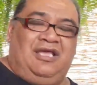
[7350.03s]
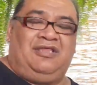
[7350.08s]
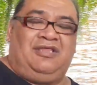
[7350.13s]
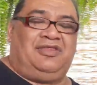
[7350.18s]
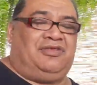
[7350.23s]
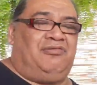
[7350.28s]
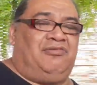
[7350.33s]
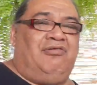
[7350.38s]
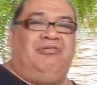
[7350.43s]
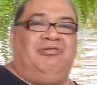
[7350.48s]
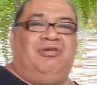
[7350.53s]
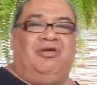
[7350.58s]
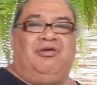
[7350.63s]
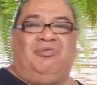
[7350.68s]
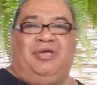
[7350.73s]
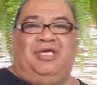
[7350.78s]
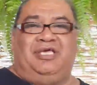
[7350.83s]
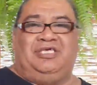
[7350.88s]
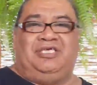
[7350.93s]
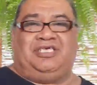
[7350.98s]
throwing
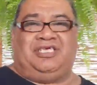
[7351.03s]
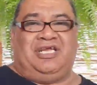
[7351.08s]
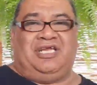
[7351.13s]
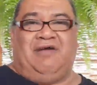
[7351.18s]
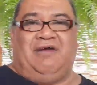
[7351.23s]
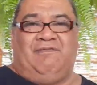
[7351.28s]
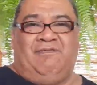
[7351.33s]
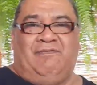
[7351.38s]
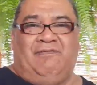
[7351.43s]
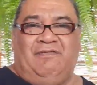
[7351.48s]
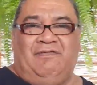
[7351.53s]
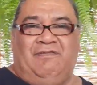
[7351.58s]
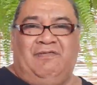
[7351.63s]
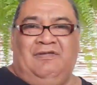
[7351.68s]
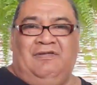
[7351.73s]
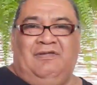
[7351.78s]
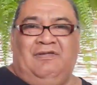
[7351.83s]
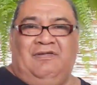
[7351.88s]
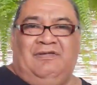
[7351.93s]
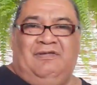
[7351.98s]
away stuff
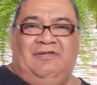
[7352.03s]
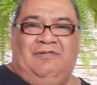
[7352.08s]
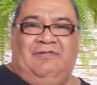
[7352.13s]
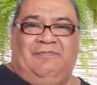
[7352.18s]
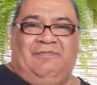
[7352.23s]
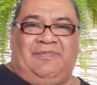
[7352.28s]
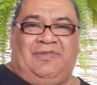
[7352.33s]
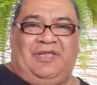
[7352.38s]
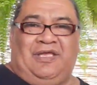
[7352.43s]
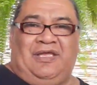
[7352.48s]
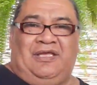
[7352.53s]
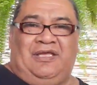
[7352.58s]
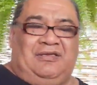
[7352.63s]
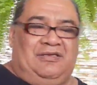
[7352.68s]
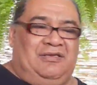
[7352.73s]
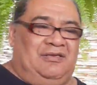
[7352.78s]
that